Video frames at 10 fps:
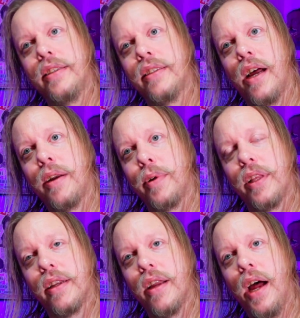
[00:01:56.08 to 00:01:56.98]
is a genre
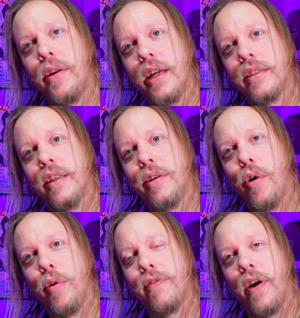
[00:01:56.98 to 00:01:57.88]
that I don't actually
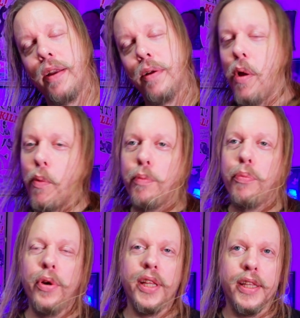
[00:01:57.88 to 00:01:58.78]
know if I would
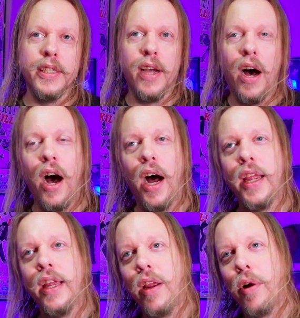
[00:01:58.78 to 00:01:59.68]
put it this
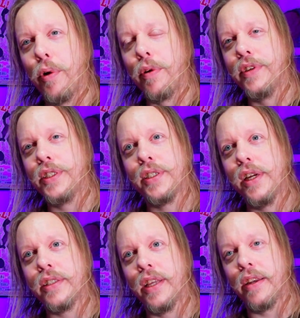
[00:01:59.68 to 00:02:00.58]
high or if it's
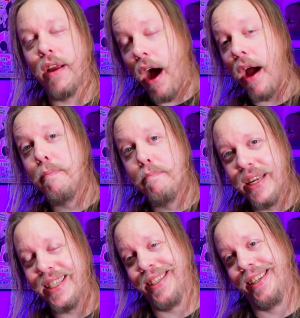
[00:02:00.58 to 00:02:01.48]
just that I
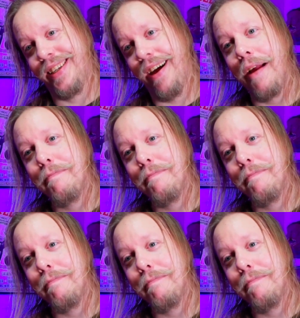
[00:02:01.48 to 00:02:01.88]
miss it. I